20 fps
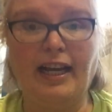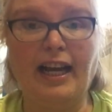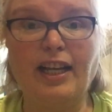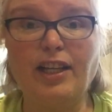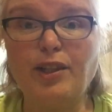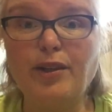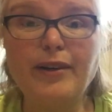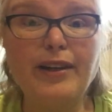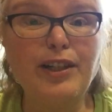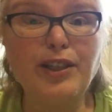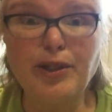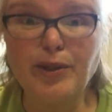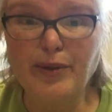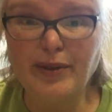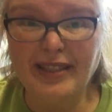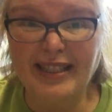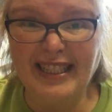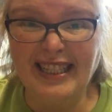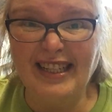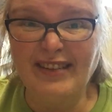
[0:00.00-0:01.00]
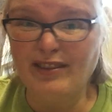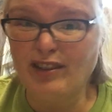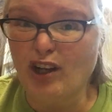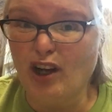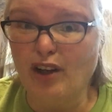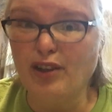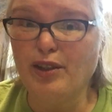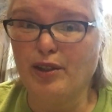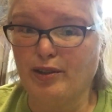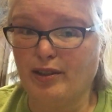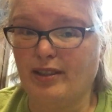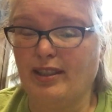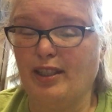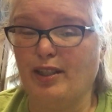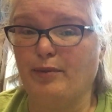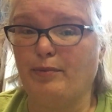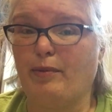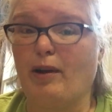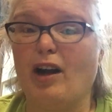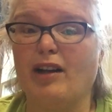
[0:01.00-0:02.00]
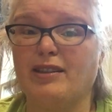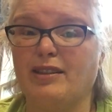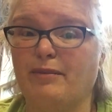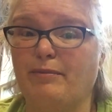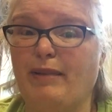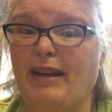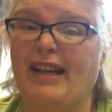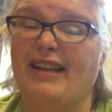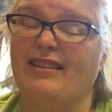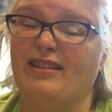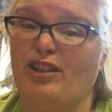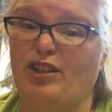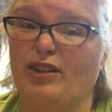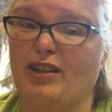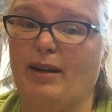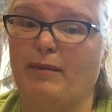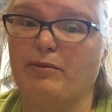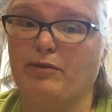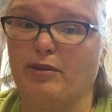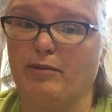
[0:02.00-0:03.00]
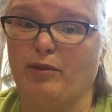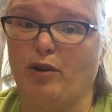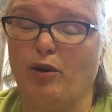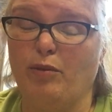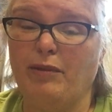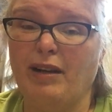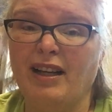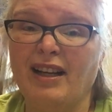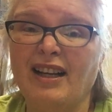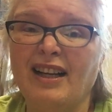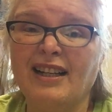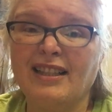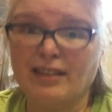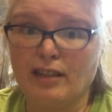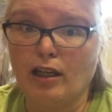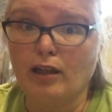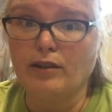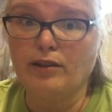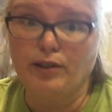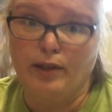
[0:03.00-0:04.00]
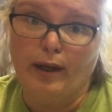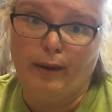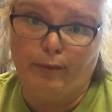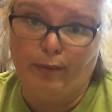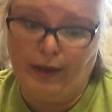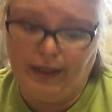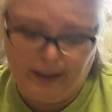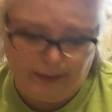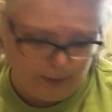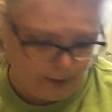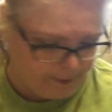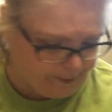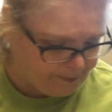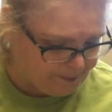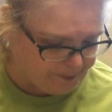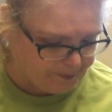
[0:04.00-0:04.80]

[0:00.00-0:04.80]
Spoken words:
And you can use even all your pots and pans and your cups from home, as long as they're not breakable.